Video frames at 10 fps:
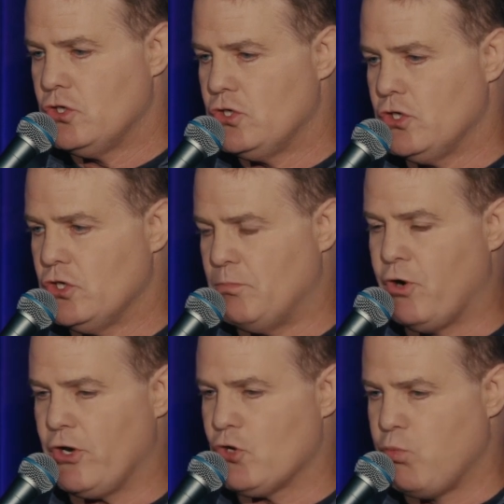You
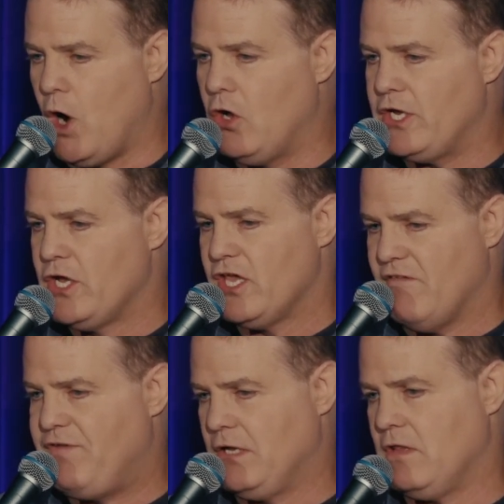put it in your wallet, you
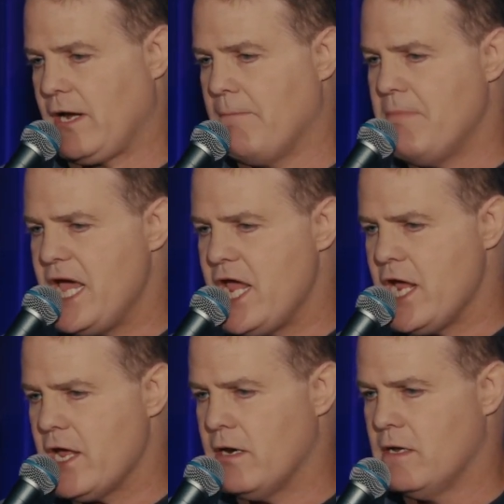felt like a
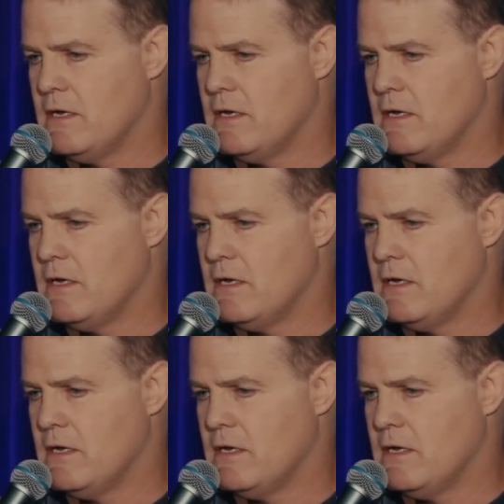man.